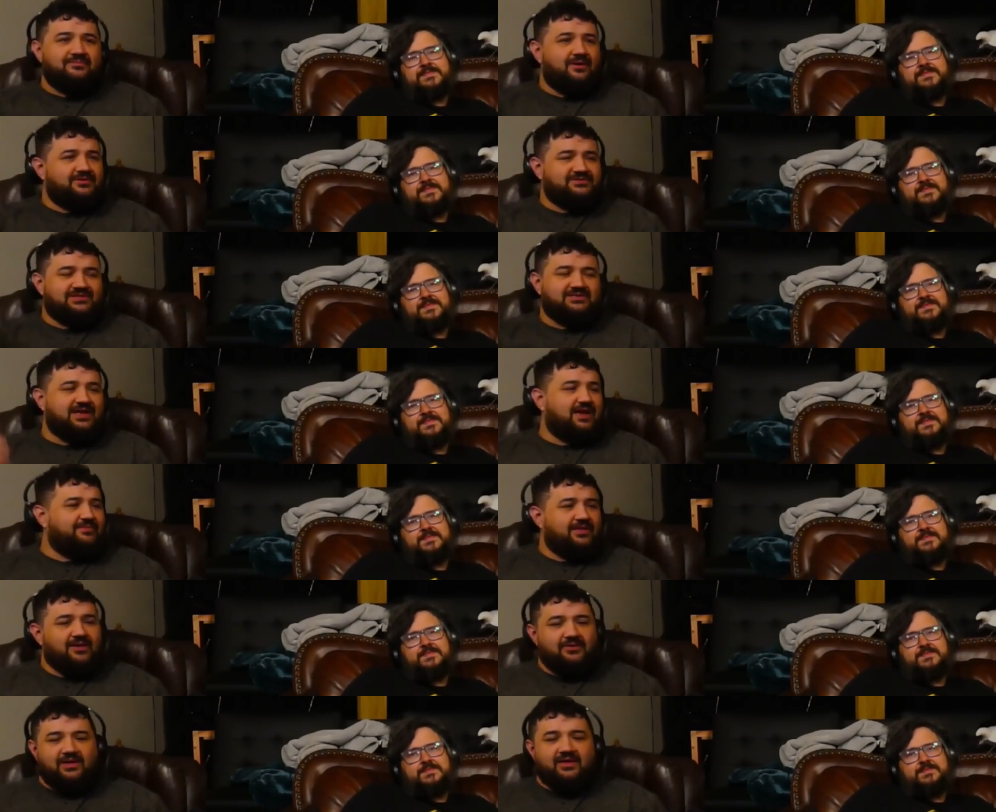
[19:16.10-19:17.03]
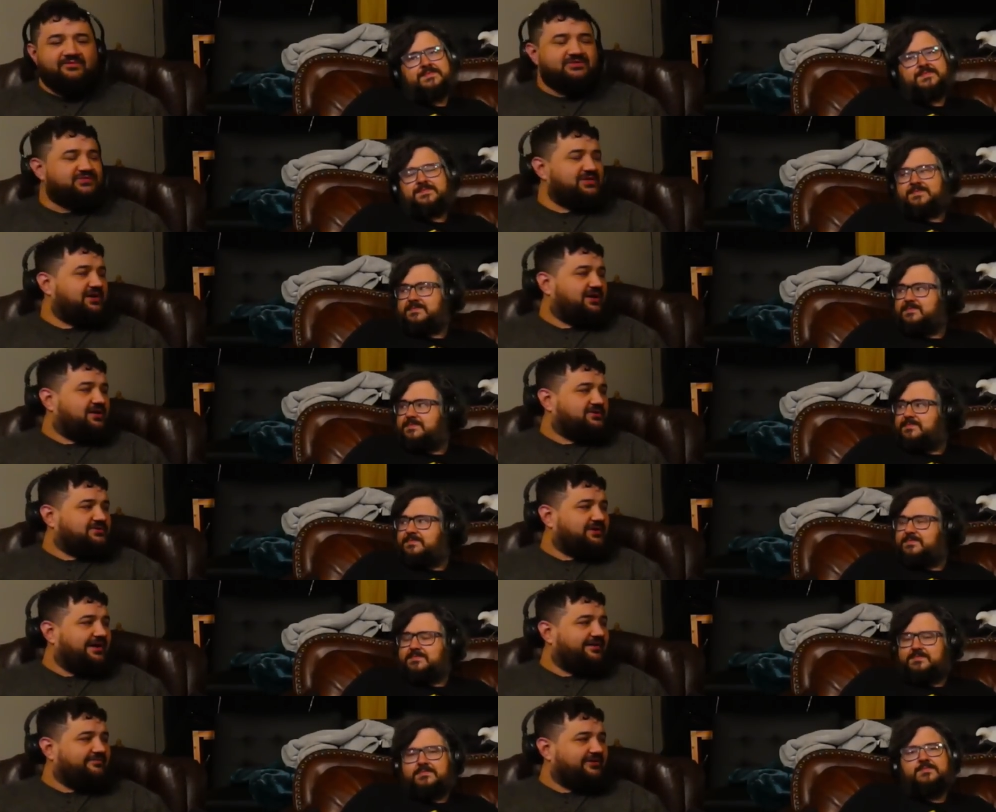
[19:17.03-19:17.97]
Speaker 1: most of the time they don't give a shit on
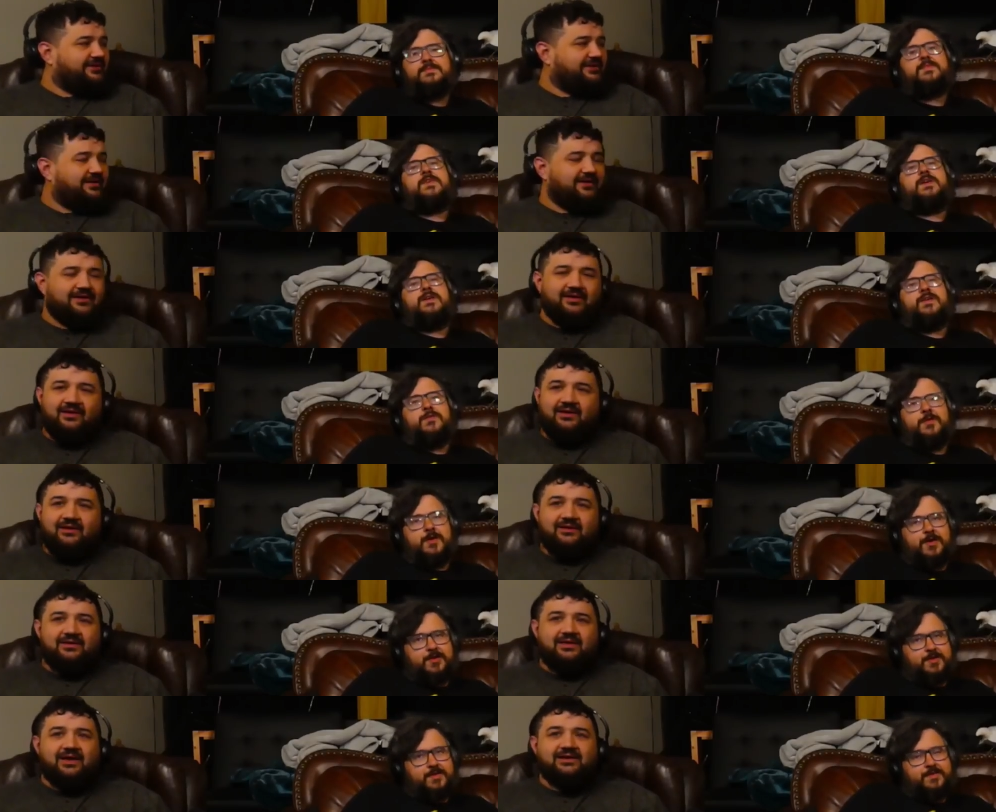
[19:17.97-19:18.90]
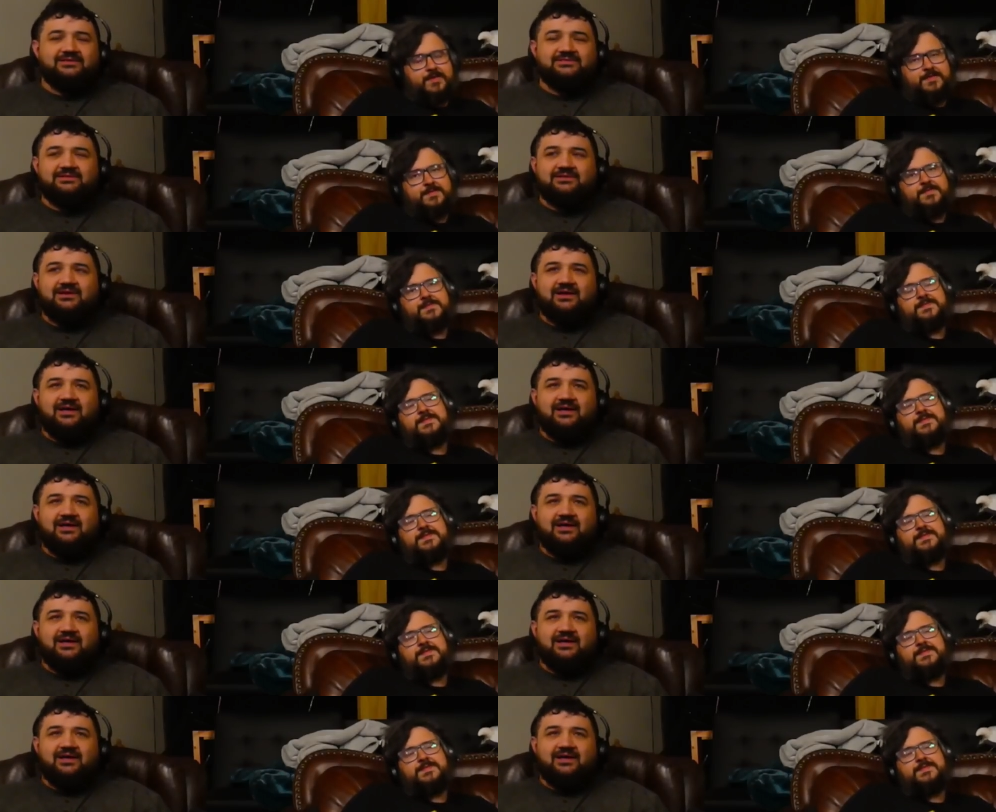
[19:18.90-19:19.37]
traveling because ah,